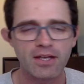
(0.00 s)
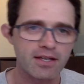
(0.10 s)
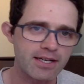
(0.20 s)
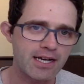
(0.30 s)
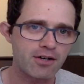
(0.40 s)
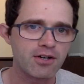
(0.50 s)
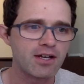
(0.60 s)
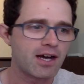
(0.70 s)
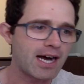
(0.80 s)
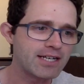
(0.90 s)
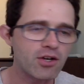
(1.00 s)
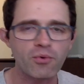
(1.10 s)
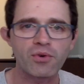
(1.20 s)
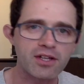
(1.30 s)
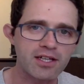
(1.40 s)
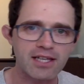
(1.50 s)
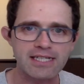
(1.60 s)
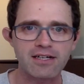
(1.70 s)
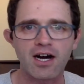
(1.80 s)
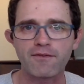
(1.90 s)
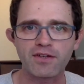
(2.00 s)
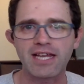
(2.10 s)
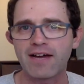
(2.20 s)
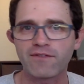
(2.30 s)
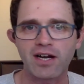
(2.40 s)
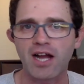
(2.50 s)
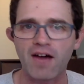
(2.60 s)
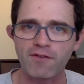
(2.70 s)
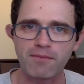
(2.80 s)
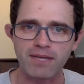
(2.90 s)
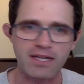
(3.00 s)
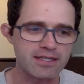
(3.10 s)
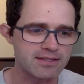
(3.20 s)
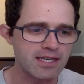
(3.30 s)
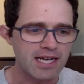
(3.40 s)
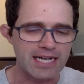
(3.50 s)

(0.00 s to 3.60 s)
Now, I don't really like to offer that very often because